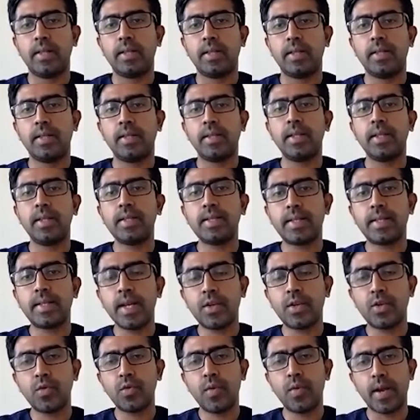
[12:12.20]
This
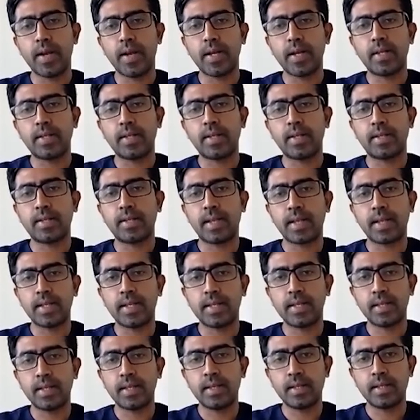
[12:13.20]
T2-weighted
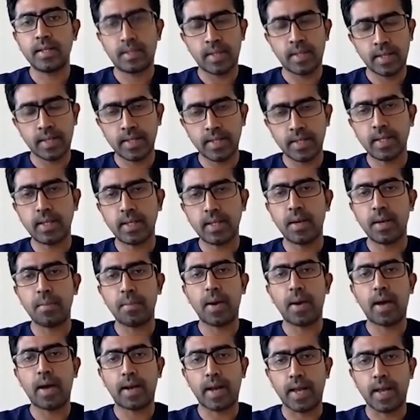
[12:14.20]
sagittal
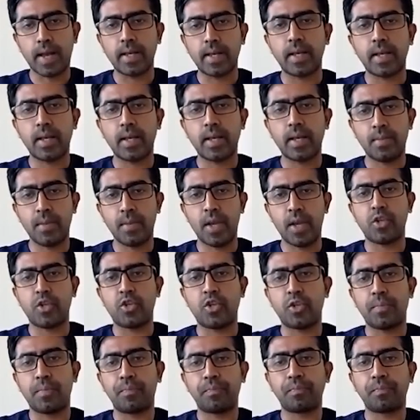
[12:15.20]
MRI
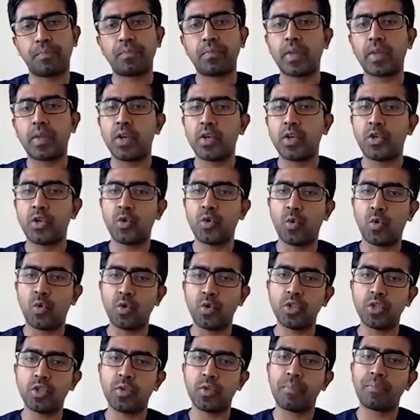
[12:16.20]
image
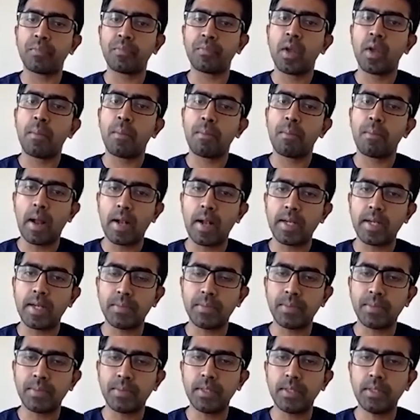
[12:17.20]
shows
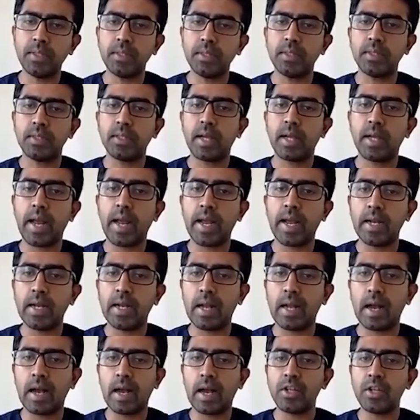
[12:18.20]
multiple,
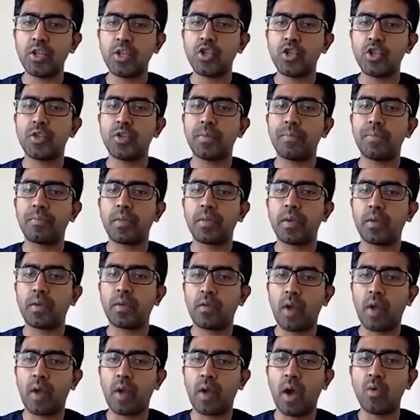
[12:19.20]
enlarged,
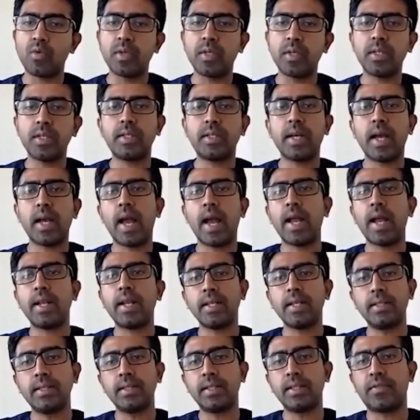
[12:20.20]
rounded, and
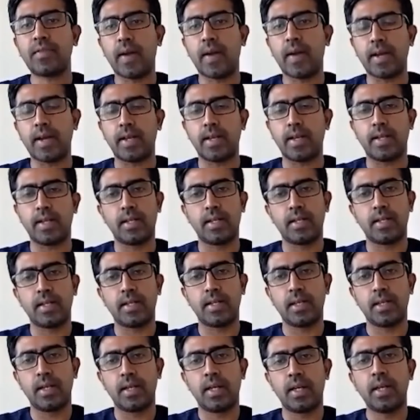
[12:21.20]
ill-defined
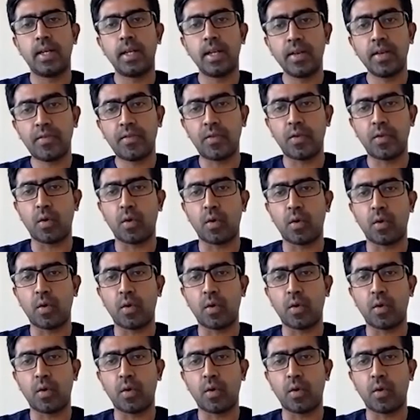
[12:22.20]
lymph nodes